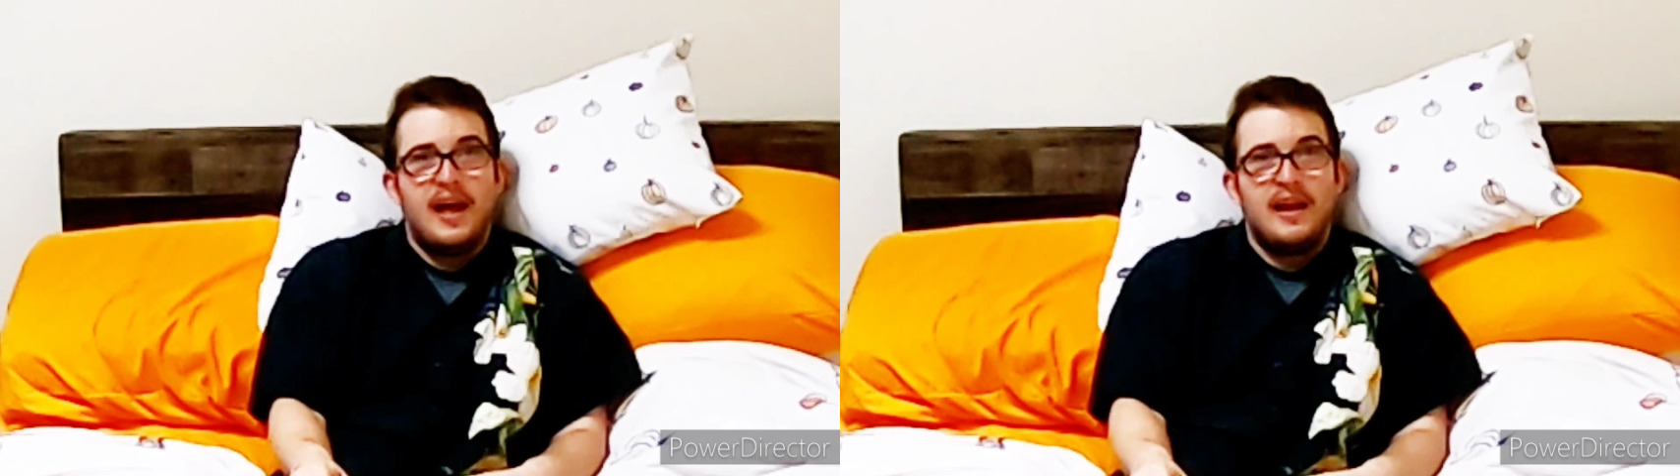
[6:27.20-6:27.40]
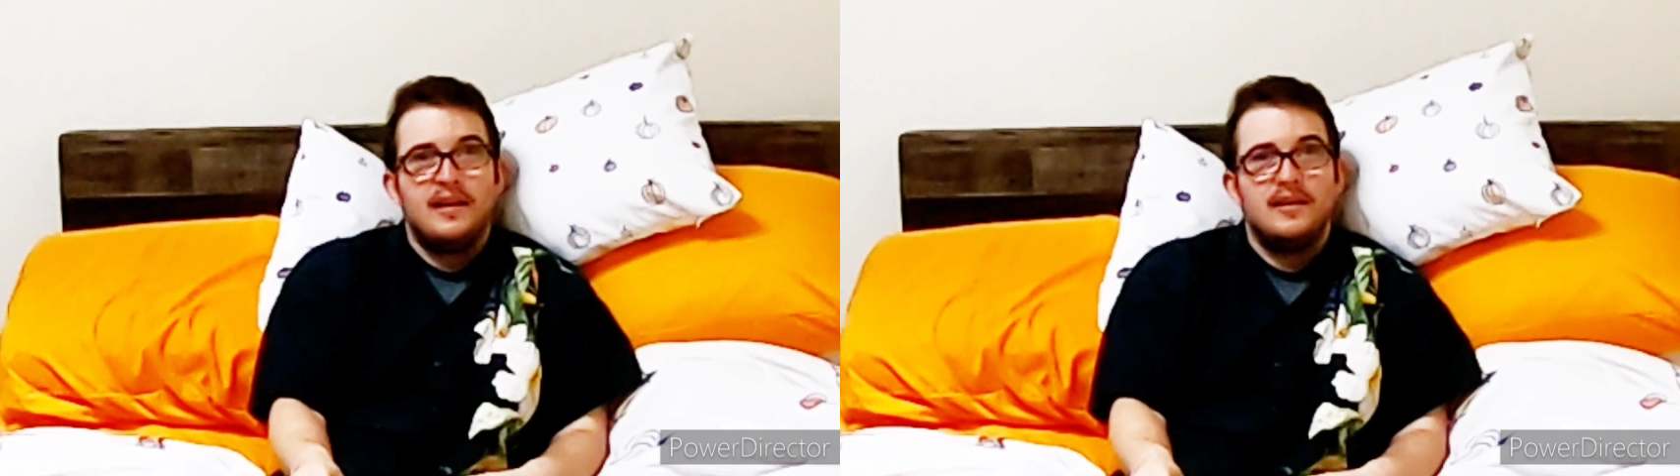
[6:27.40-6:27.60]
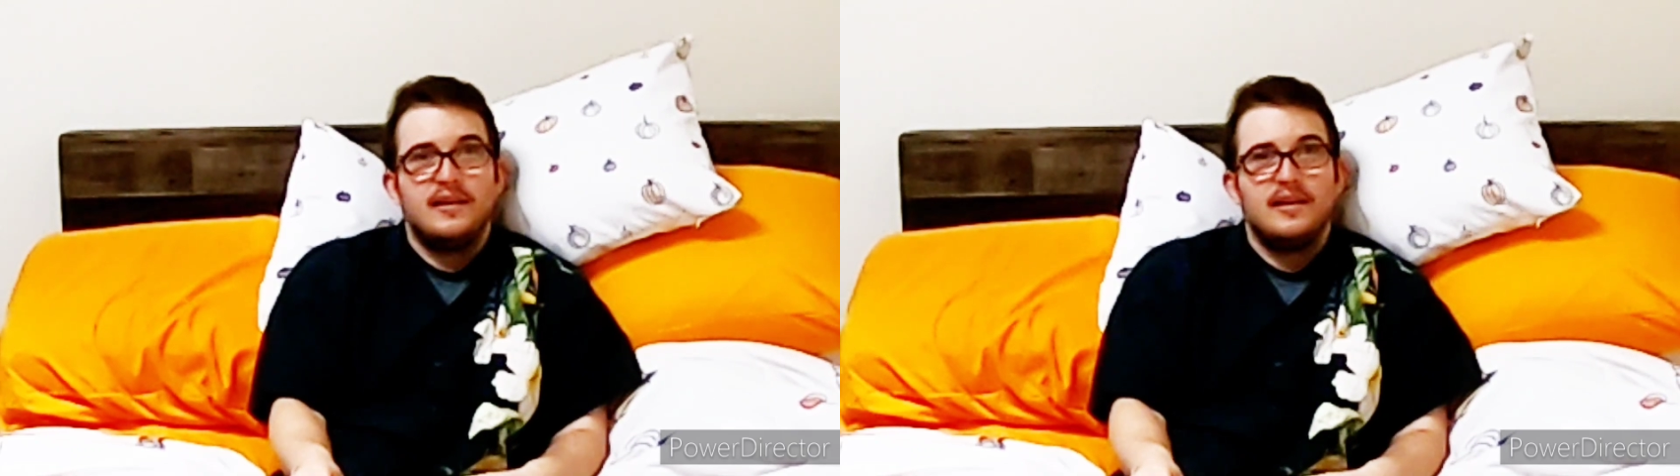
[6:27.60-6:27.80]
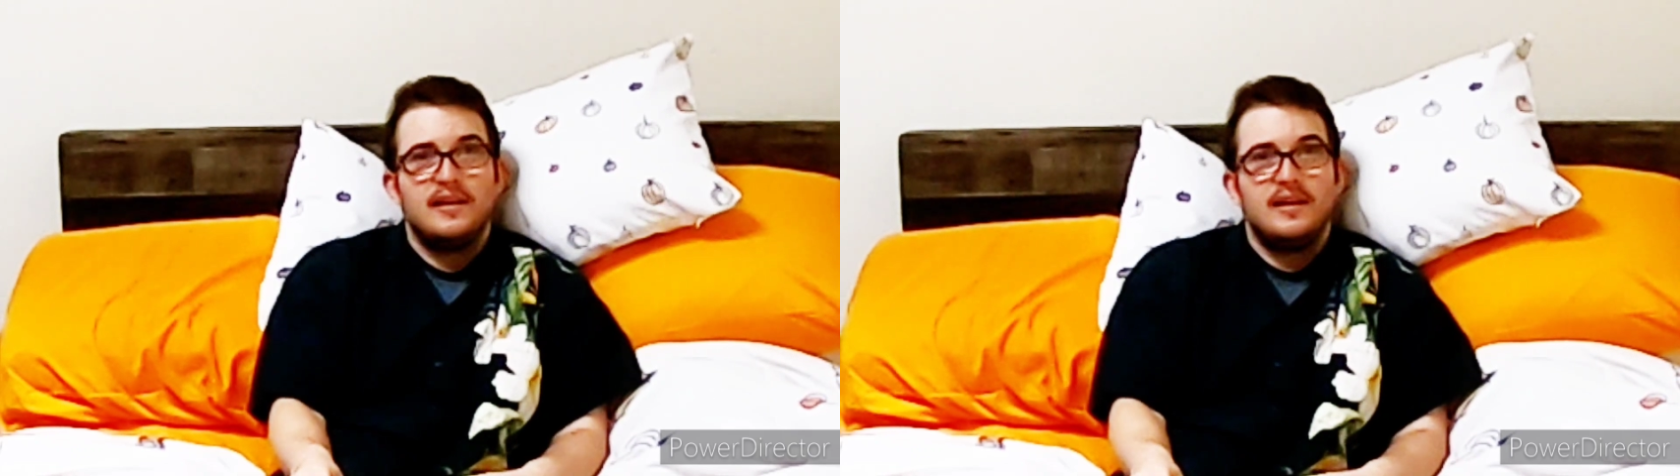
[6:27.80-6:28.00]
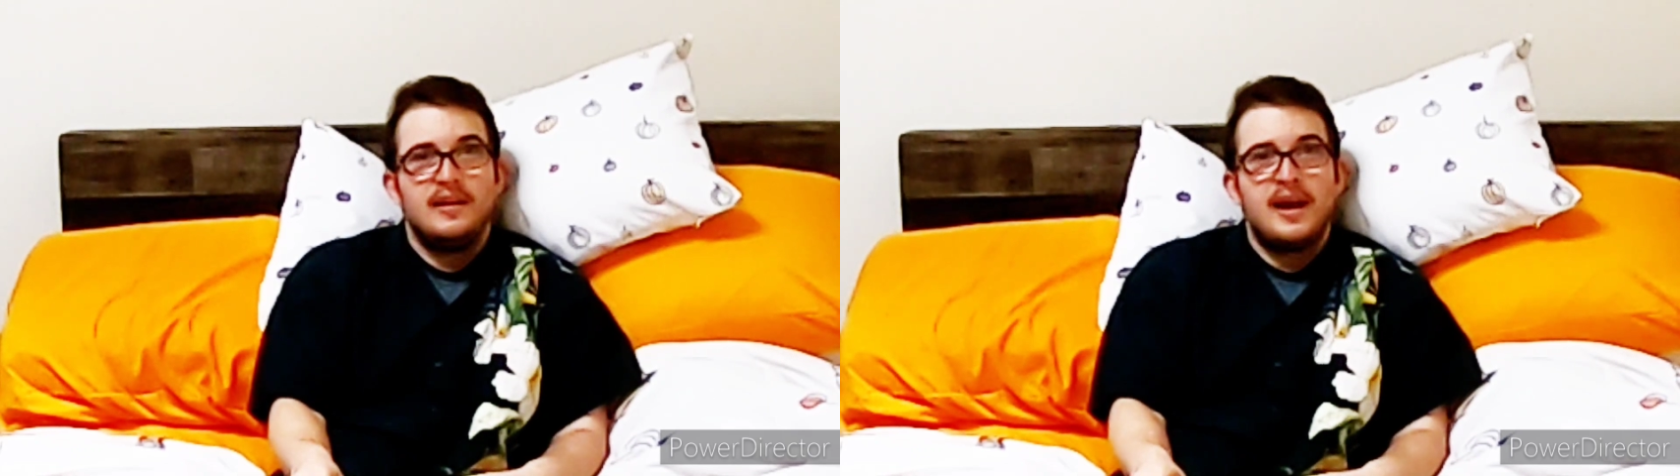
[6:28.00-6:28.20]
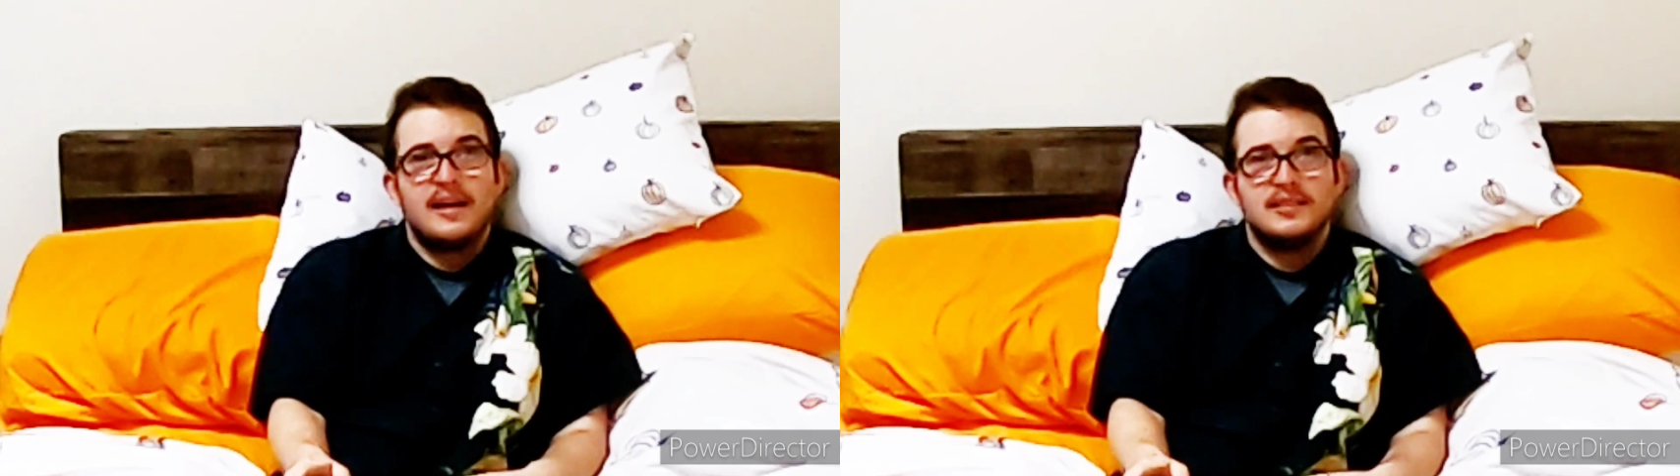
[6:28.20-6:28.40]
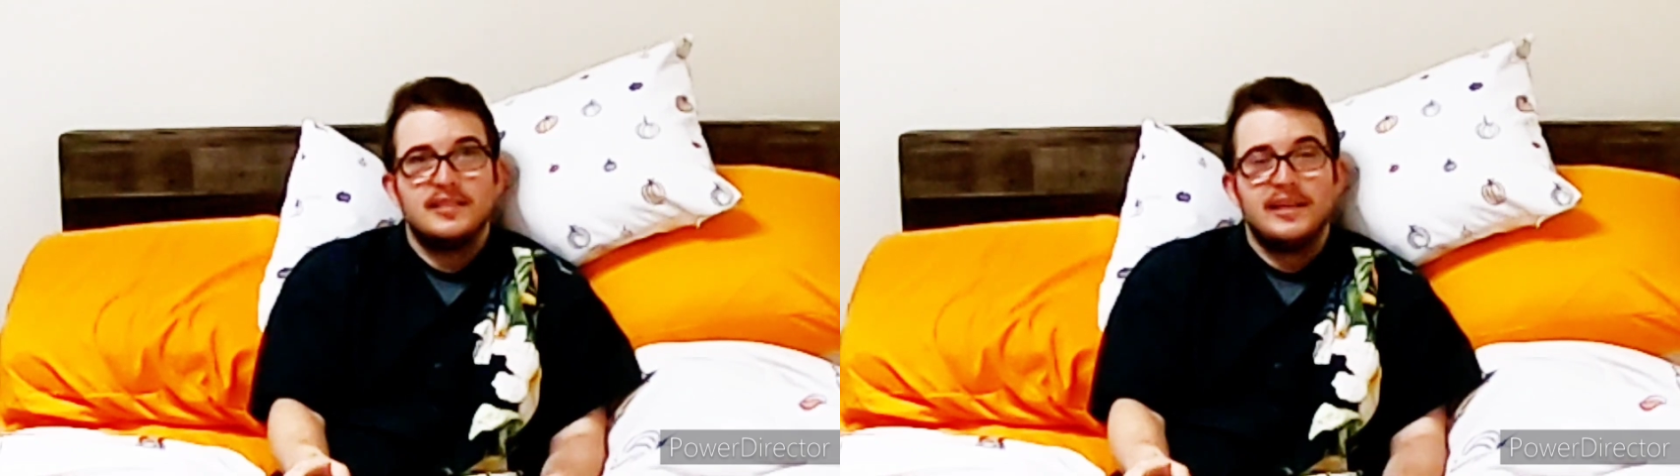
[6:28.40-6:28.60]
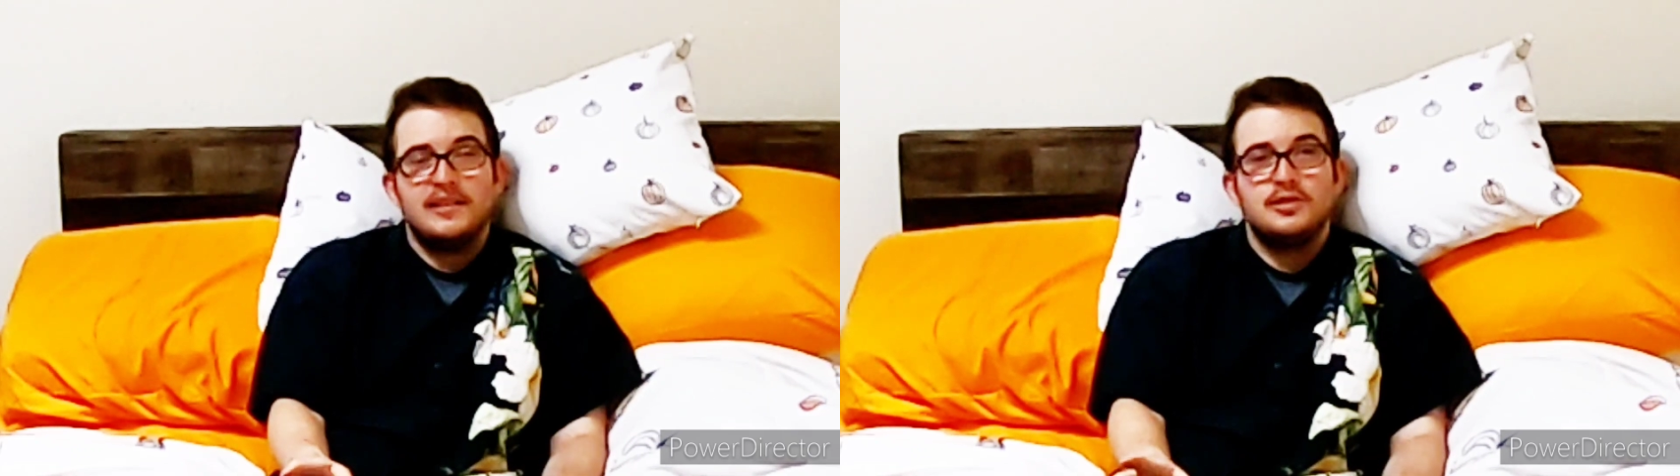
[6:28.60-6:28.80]
And
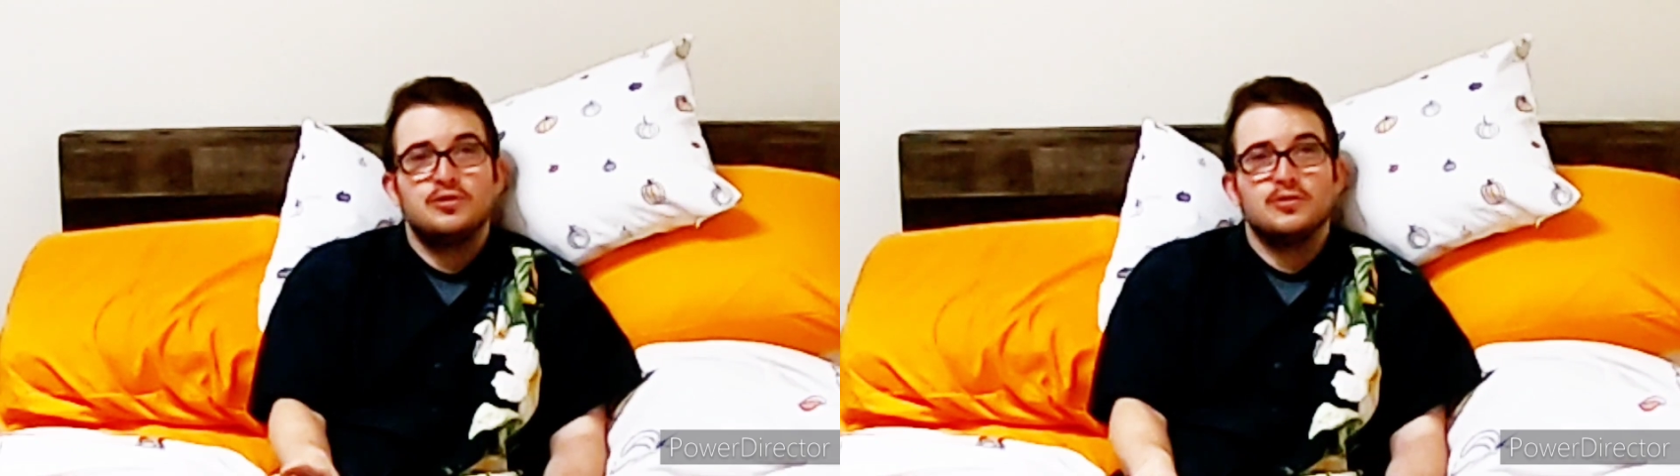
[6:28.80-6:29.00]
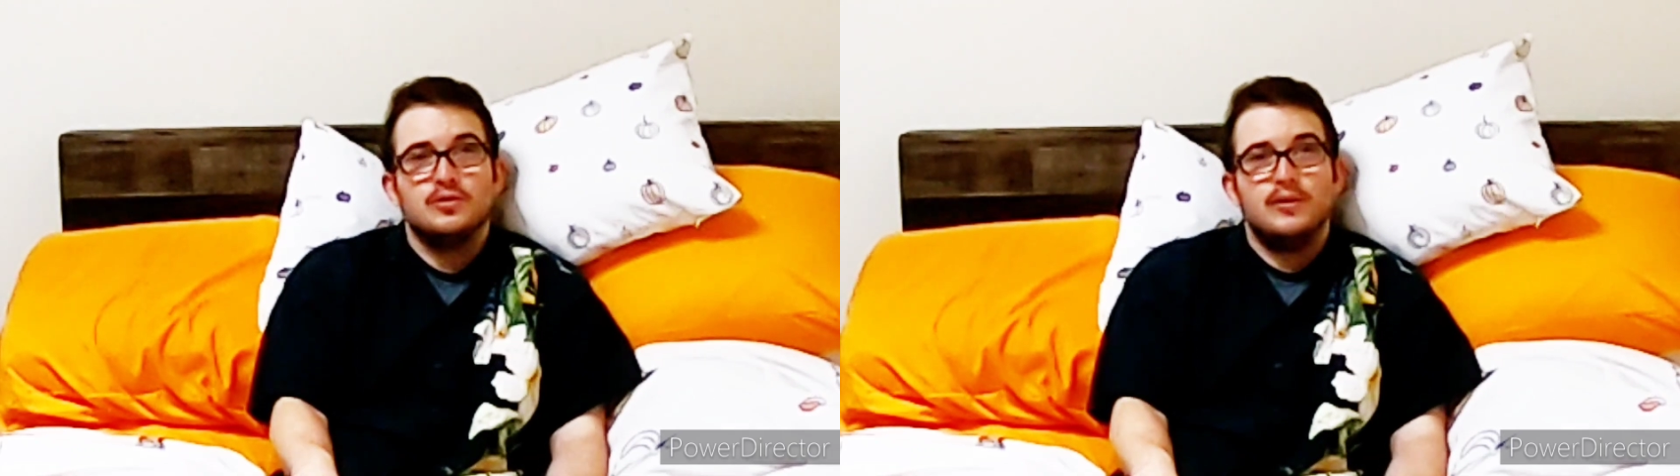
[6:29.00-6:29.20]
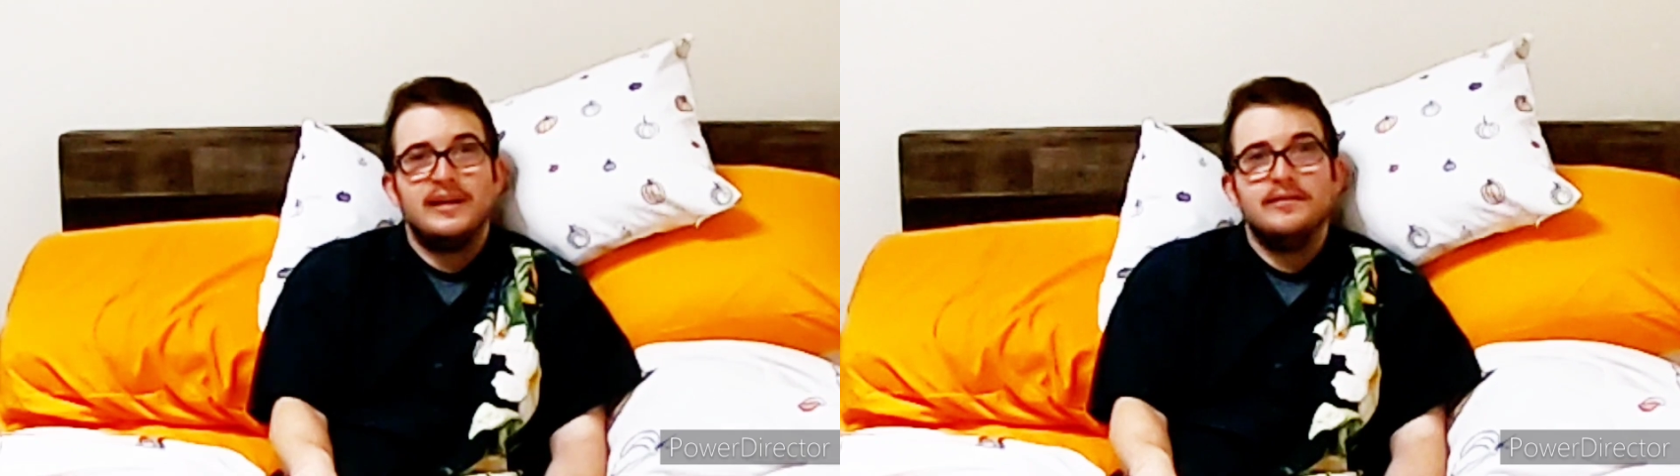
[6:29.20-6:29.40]
yes, it is true,